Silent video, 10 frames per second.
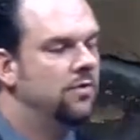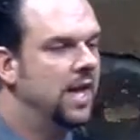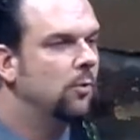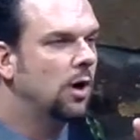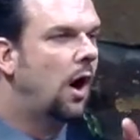
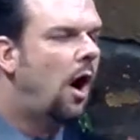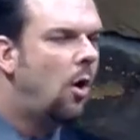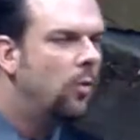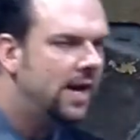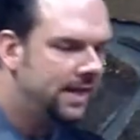They were
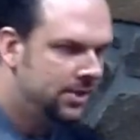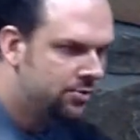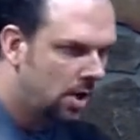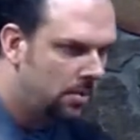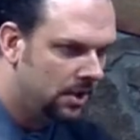already in
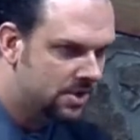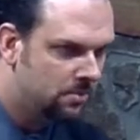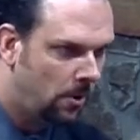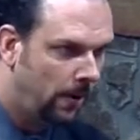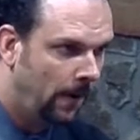trouble at
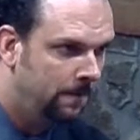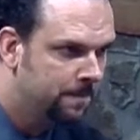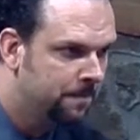Smyrna.